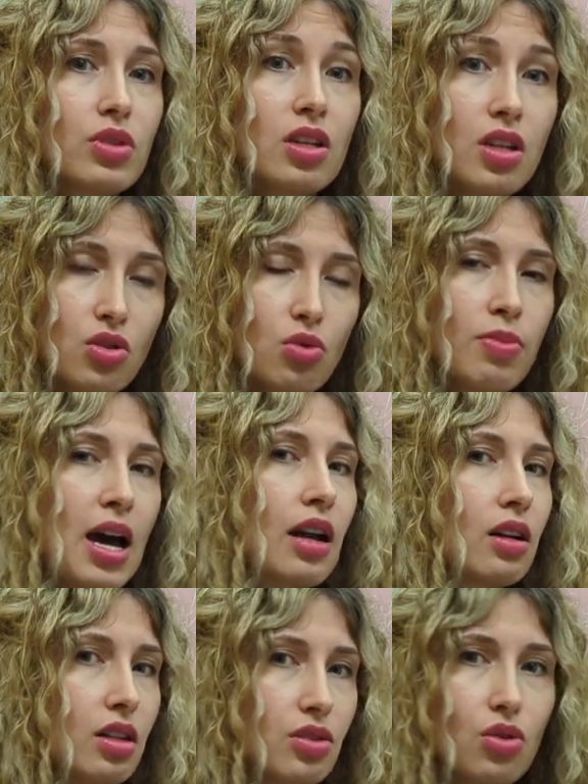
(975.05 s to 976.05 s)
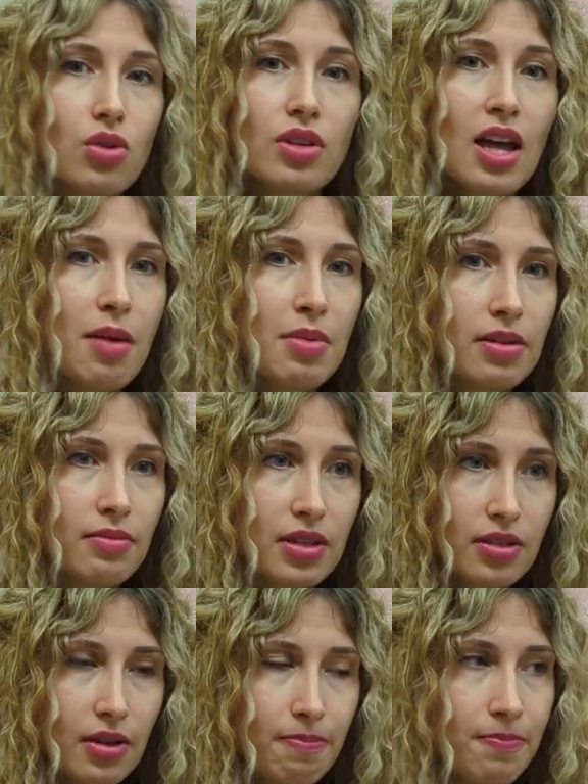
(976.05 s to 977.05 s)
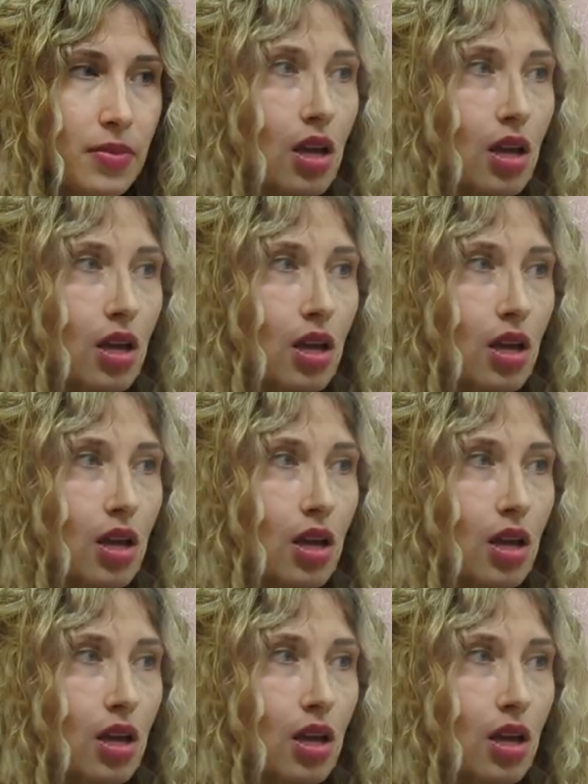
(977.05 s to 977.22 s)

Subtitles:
really need to battle a certain habit, let's say.